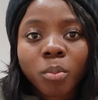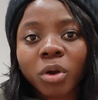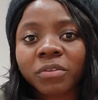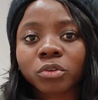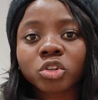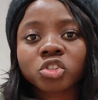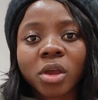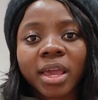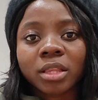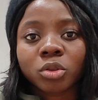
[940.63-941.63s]
But if you don't
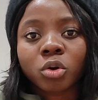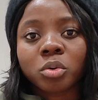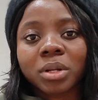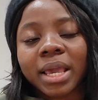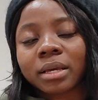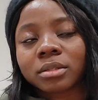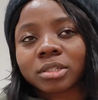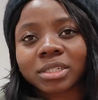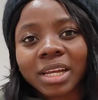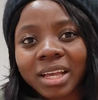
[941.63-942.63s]
try at all, like,
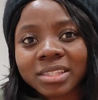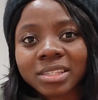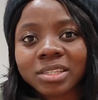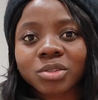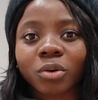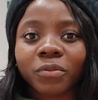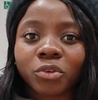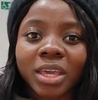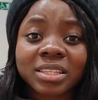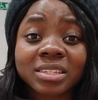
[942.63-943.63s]
the chances of
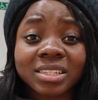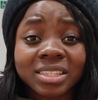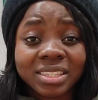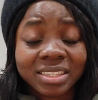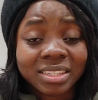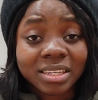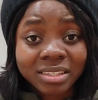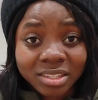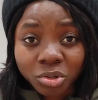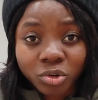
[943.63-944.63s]
you getting it is
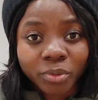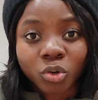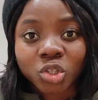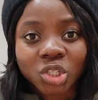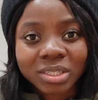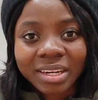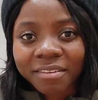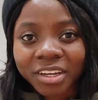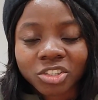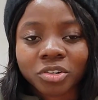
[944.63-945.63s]
0 because you
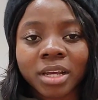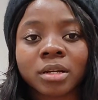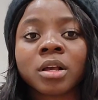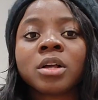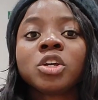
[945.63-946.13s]
never tried.